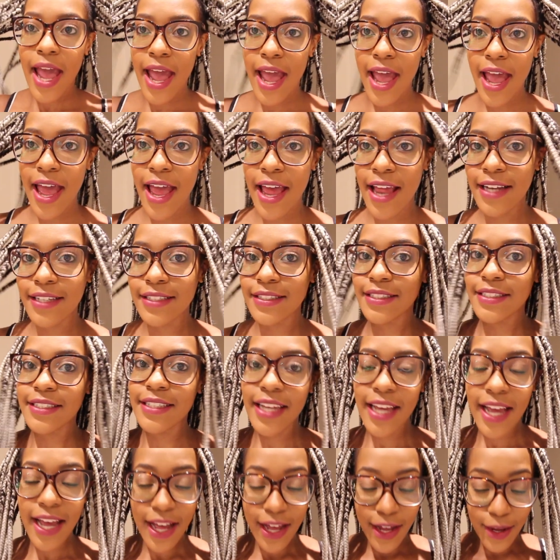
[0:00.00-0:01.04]
And
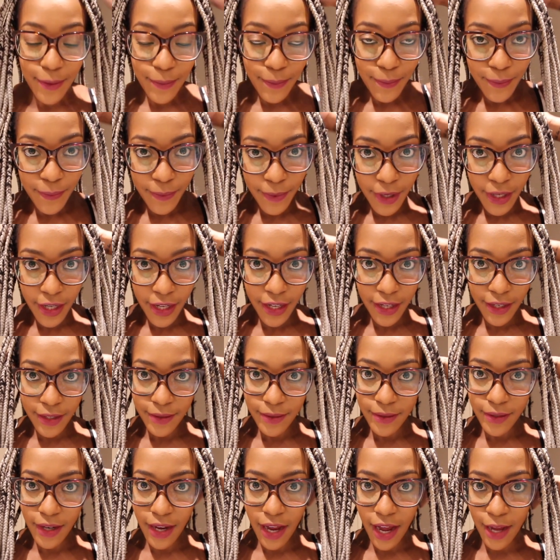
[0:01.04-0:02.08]
yeah,
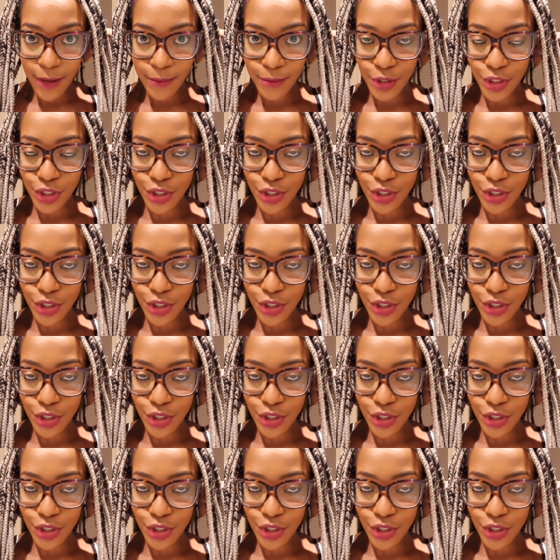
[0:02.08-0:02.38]
but I'm